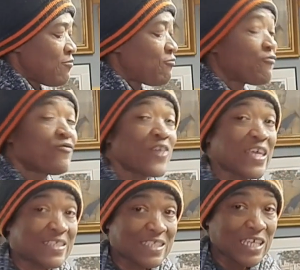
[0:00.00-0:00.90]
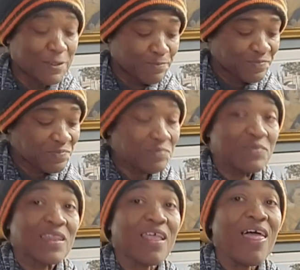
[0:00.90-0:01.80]
feet.
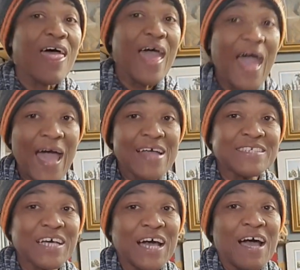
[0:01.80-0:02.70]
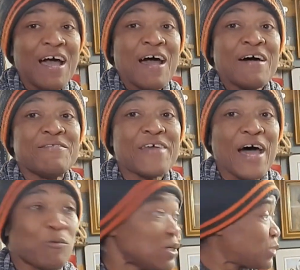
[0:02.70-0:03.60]
And Uh,
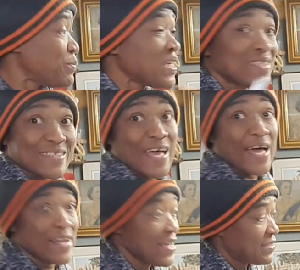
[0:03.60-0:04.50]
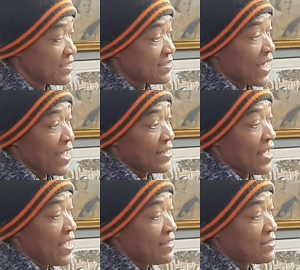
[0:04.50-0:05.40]
That which means that it is eight
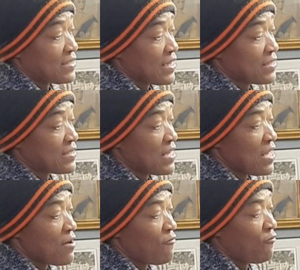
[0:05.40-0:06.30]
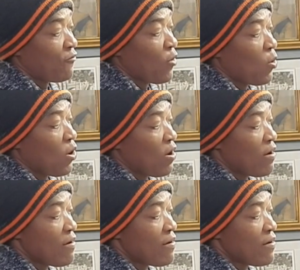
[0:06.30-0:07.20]
thousand eight hundred
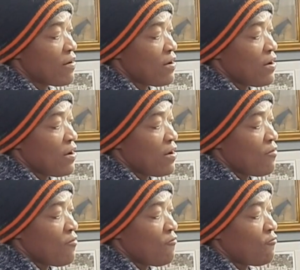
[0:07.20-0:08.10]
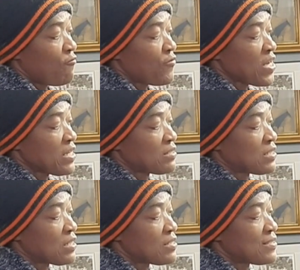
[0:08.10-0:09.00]
sixty-four
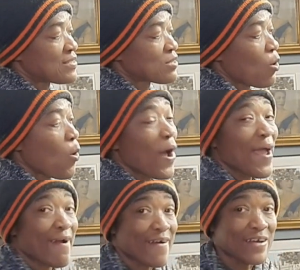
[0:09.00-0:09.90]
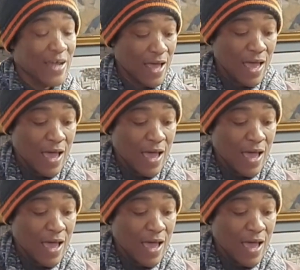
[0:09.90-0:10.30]
feet squared.